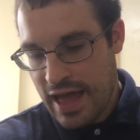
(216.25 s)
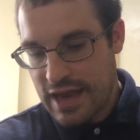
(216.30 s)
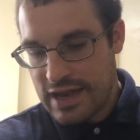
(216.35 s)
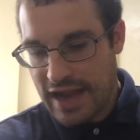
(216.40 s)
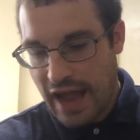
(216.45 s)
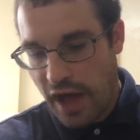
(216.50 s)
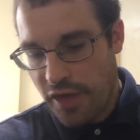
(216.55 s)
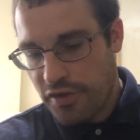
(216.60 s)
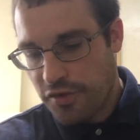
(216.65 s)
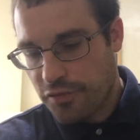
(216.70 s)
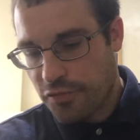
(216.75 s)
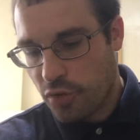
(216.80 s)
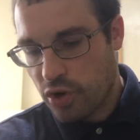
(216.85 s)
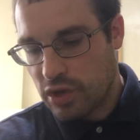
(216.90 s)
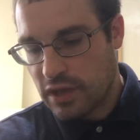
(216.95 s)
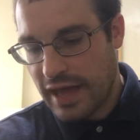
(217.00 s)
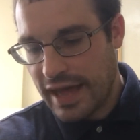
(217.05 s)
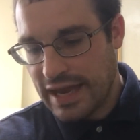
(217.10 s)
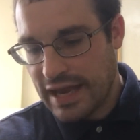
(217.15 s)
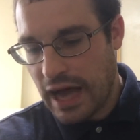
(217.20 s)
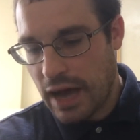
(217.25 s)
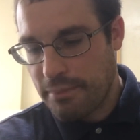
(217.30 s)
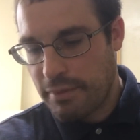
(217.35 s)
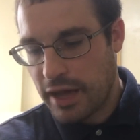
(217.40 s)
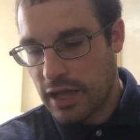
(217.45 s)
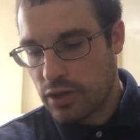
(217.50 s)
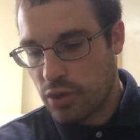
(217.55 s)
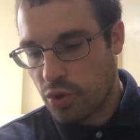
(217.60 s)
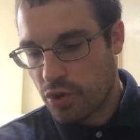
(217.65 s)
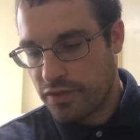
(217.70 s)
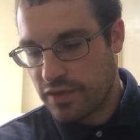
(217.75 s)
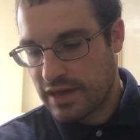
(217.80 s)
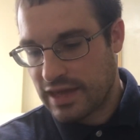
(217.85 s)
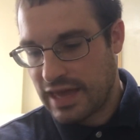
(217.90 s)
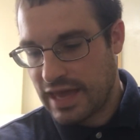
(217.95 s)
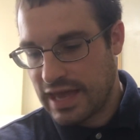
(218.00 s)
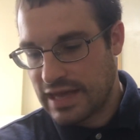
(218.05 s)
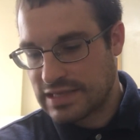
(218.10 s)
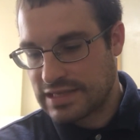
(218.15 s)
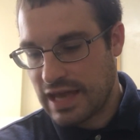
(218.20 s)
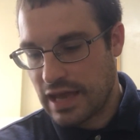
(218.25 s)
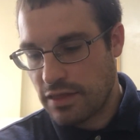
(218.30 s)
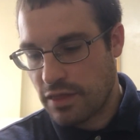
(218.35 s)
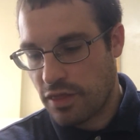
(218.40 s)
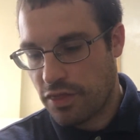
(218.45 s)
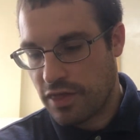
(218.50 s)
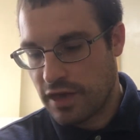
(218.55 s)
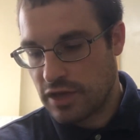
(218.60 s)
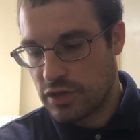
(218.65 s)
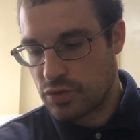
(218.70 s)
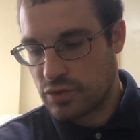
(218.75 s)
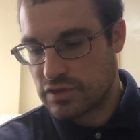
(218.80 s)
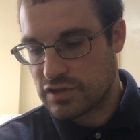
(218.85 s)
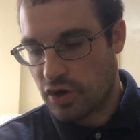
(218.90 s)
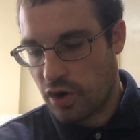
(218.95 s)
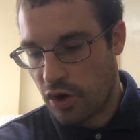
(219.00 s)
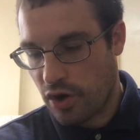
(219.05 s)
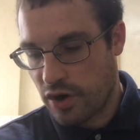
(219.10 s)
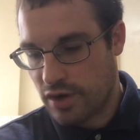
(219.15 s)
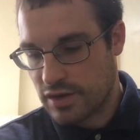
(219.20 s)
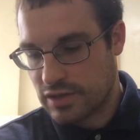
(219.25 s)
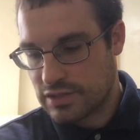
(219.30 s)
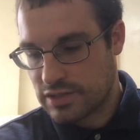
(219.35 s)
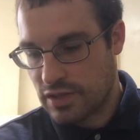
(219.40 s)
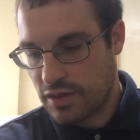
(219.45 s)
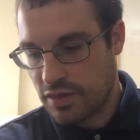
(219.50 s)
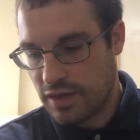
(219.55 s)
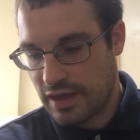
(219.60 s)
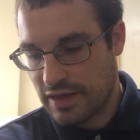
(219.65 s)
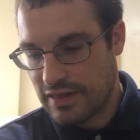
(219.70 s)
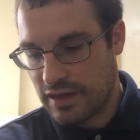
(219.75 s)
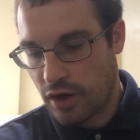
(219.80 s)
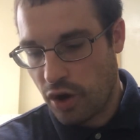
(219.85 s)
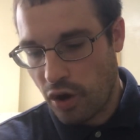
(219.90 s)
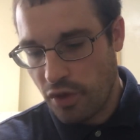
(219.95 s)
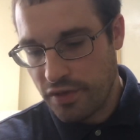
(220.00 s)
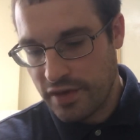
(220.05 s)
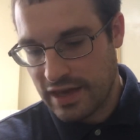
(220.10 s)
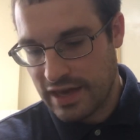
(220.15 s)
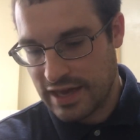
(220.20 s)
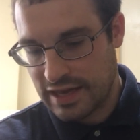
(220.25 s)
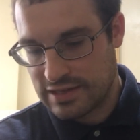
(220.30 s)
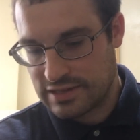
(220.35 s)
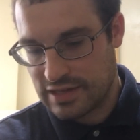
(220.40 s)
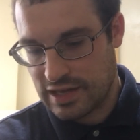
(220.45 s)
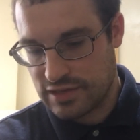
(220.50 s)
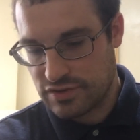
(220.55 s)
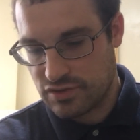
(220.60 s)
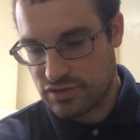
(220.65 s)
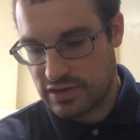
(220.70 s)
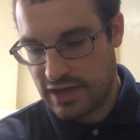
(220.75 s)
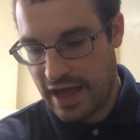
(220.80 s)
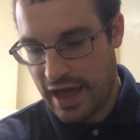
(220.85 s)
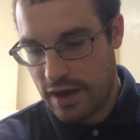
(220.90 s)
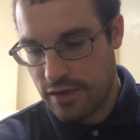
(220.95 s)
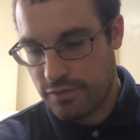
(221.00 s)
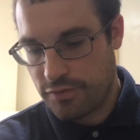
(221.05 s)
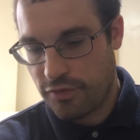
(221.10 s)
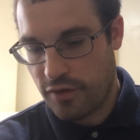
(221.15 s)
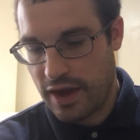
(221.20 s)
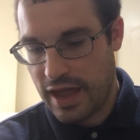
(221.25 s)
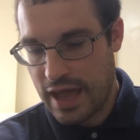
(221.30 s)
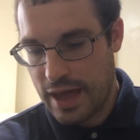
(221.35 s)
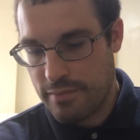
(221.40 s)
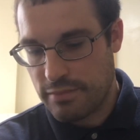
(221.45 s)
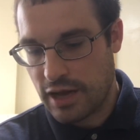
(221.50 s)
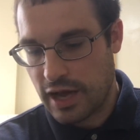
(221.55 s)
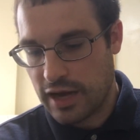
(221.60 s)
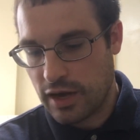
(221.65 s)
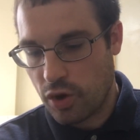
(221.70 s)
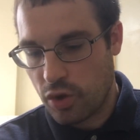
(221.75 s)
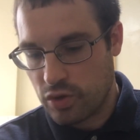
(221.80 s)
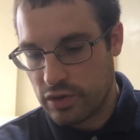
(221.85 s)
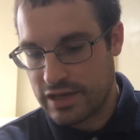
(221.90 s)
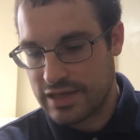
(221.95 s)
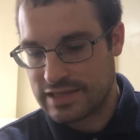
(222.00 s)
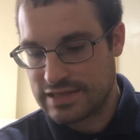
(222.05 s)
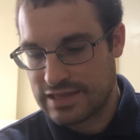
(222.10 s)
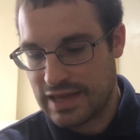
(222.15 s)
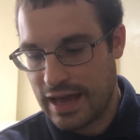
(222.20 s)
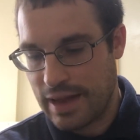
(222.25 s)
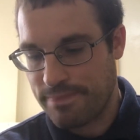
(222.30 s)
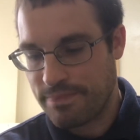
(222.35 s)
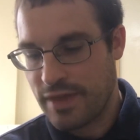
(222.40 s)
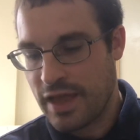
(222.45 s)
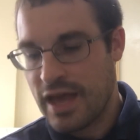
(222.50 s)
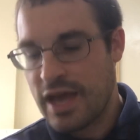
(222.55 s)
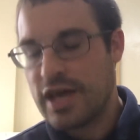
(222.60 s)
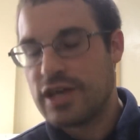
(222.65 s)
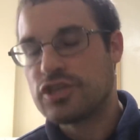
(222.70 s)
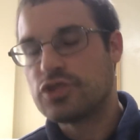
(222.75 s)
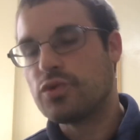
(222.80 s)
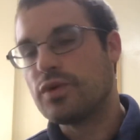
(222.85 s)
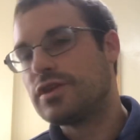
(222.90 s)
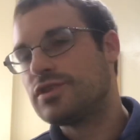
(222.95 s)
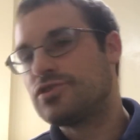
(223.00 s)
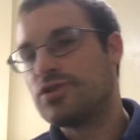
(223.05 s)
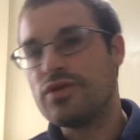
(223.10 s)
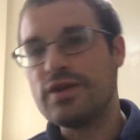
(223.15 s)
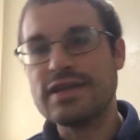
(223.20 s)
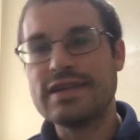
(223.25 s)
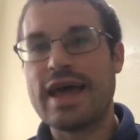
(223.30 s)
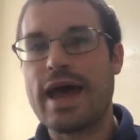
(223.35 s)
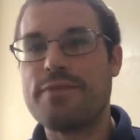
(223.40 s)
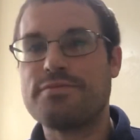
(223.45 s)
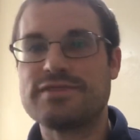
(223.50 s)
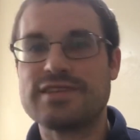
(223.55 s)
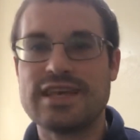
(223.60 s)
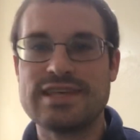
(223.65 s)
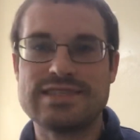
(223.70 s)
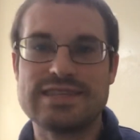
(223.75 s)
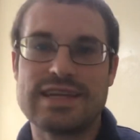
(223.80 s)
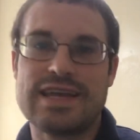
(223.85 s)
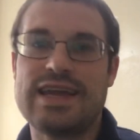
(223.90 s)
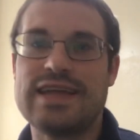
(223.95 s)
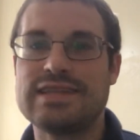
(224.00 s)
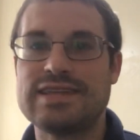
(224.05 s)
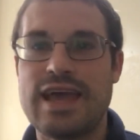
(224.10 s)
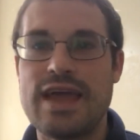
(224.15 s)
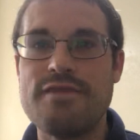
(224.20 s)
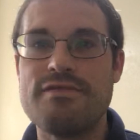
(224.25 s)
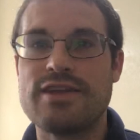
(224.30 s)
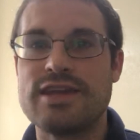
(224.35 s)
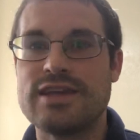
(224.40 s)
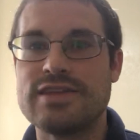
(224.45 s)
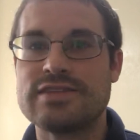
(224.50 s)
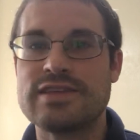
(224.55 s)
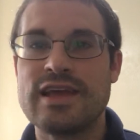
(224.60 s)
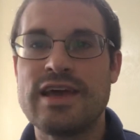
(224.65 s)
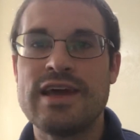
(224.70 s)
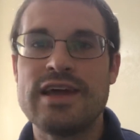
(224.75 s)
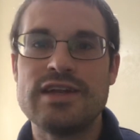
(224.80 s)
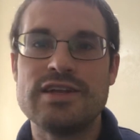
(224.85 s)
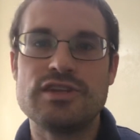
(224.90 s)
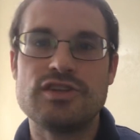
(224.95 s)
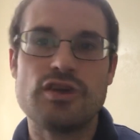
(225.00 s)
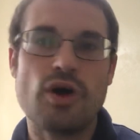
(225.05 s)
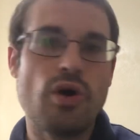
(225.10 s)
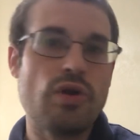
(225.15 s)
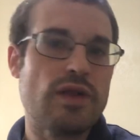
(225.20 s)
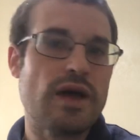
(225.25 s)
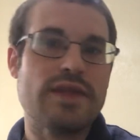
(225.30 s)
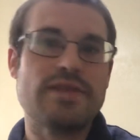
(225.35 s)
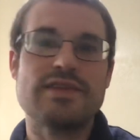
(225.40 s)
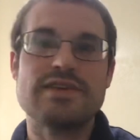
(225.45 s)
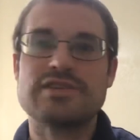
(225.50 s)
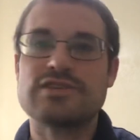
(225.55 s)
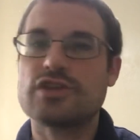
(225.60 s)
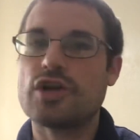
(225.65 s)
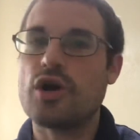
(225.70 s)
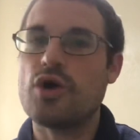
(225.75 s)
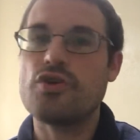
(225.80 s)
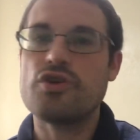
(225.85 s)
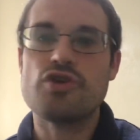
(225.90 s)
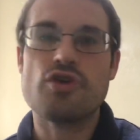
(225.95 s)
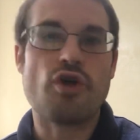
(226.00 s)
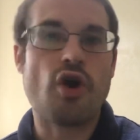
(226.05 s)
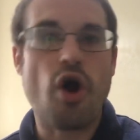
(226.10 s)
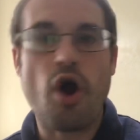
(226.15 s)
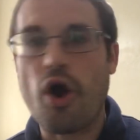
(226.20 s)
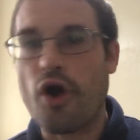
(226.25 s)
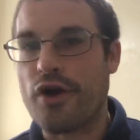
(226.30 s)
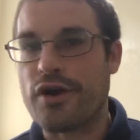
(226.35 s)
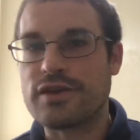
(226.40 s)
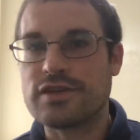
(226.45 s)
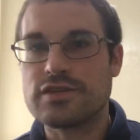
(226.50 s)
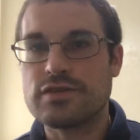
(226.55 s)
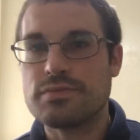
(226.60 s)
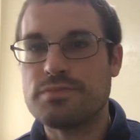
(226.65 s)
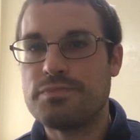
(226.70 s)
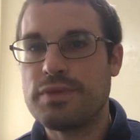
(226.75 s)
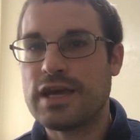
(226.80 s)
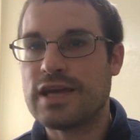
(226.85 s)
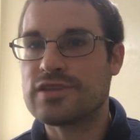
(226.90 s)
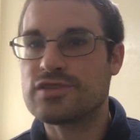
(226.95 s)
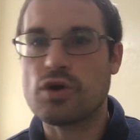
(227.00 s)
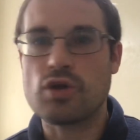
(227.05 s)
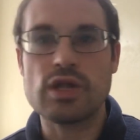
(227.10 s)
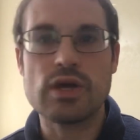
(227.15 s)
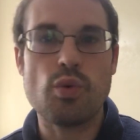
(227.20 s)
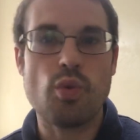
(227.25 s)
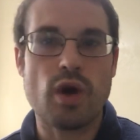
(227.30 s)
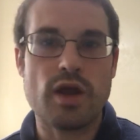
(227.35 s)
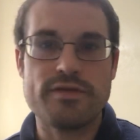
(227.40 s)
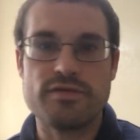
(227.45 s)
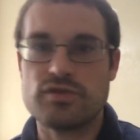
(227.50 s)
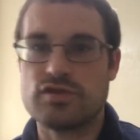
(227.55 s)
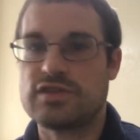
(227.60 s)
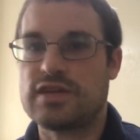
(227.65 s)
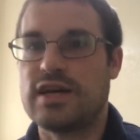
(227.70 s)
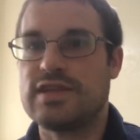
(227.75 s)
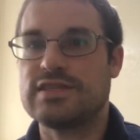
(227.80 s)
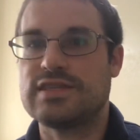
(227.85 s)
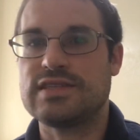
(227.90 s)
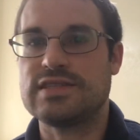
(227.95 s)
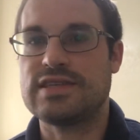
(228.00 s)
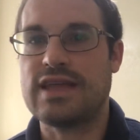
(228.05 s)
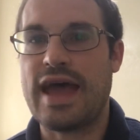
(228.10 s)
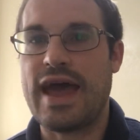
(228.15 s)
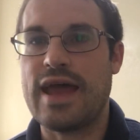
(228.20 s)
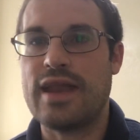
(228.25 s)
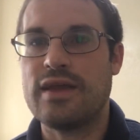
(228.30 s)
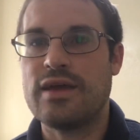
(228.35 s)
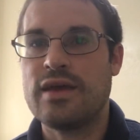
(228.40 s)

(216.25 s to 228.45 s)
Now therefore let not my lord the king take the thing to his heart, to think that all the king's sons are dead, for Amnon only is dead. So what Jonadab says to King David is, don't let this go to your heart, because only one of your sons is dead.